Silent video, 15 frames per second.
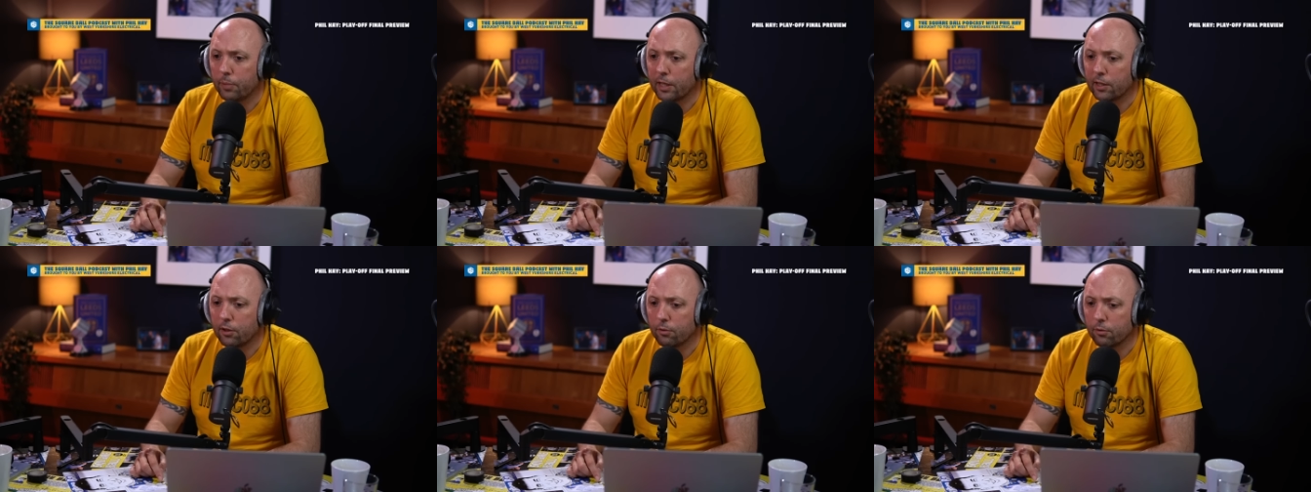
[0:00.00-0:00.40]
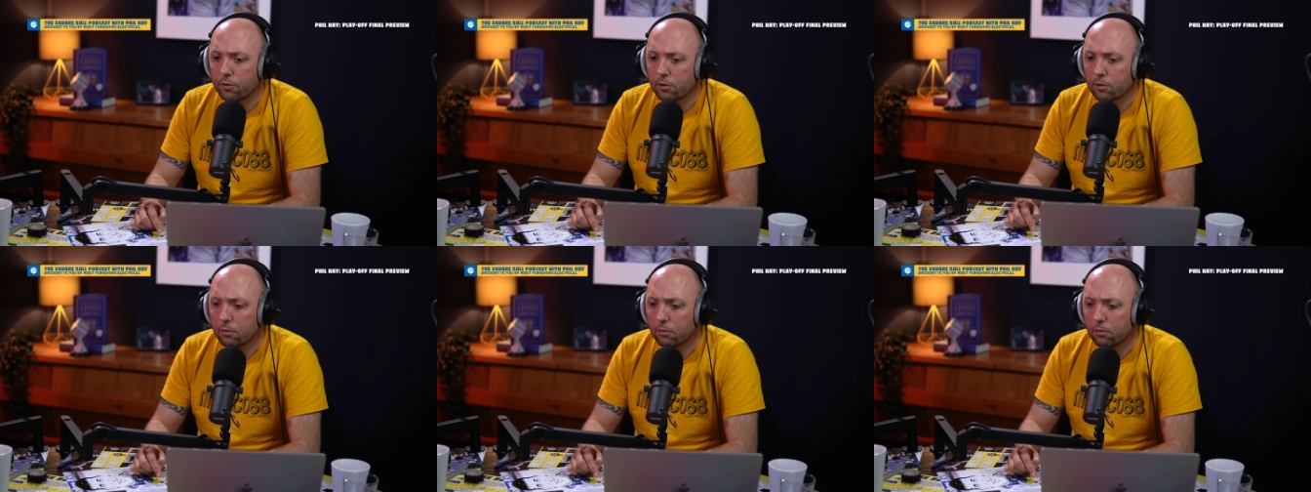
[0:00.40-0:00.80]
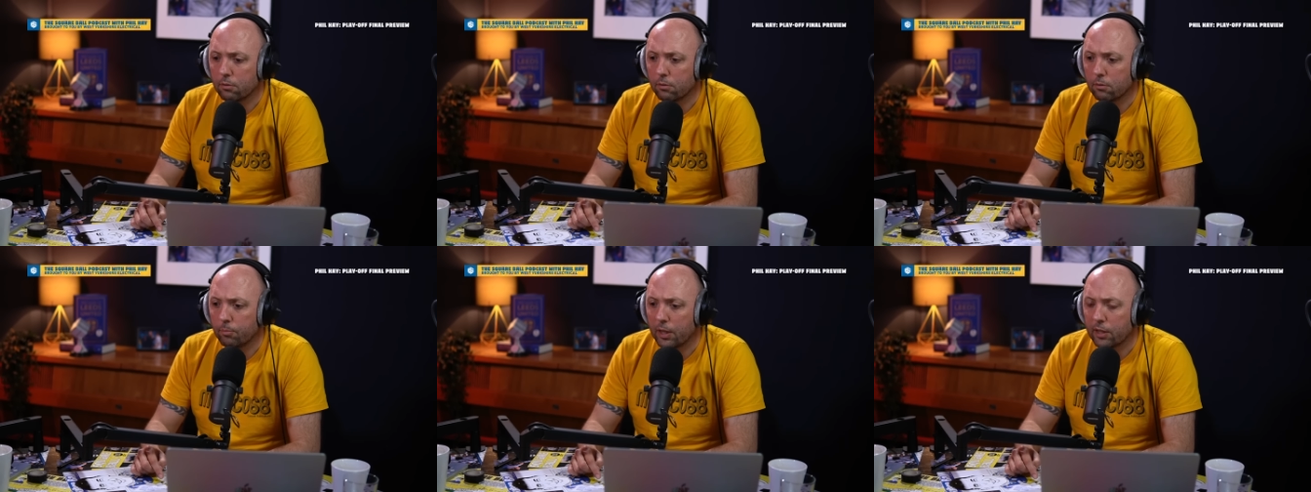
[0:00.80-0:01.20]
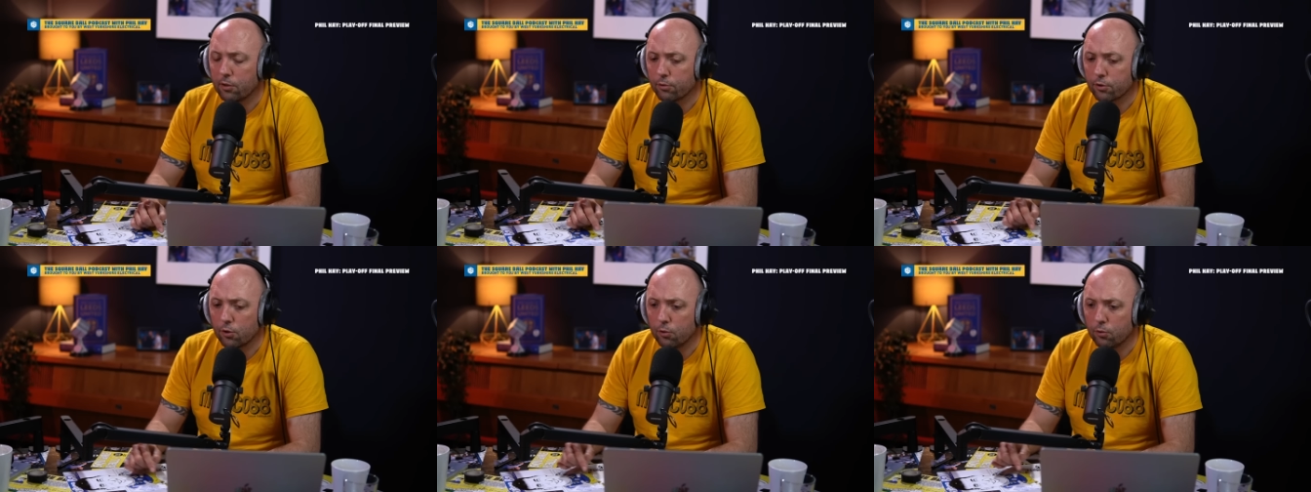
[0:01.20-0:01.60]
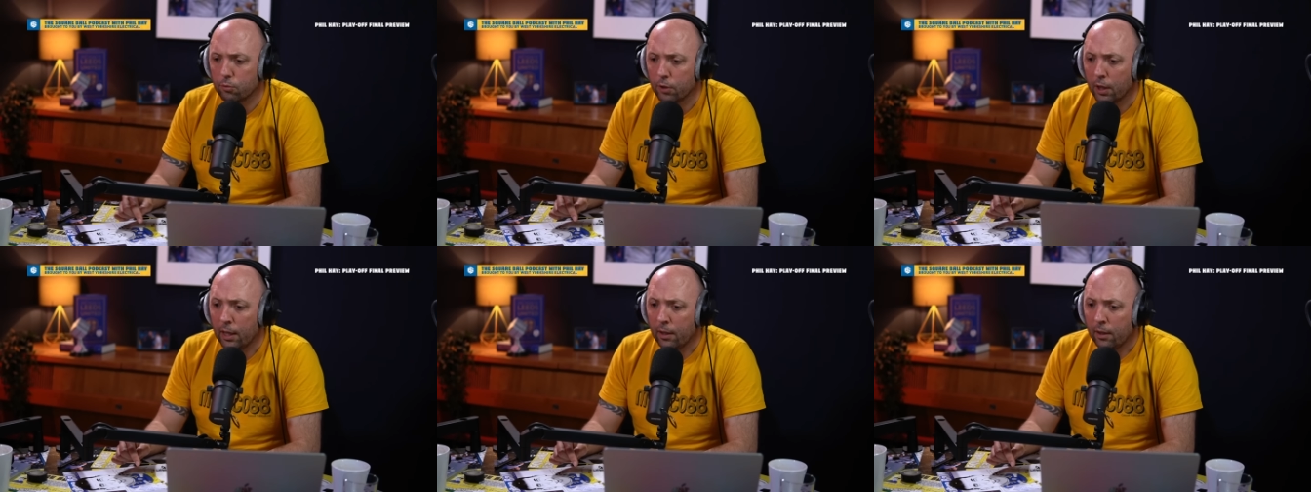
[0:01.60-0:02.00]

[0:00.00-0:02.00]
Becchio's Becchio's goal.